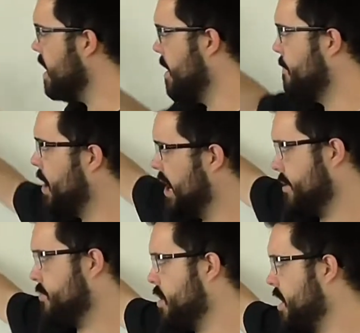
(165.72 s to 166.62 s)
our
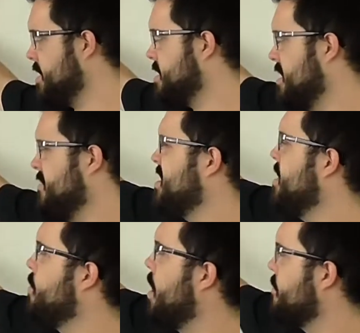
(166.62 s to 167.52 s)
buying price. So what's
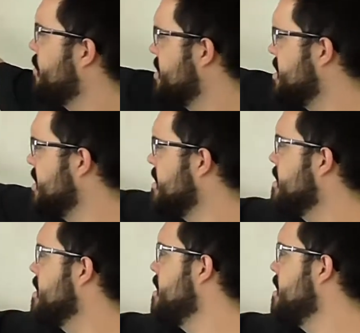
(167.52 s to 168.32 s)
our buying price here?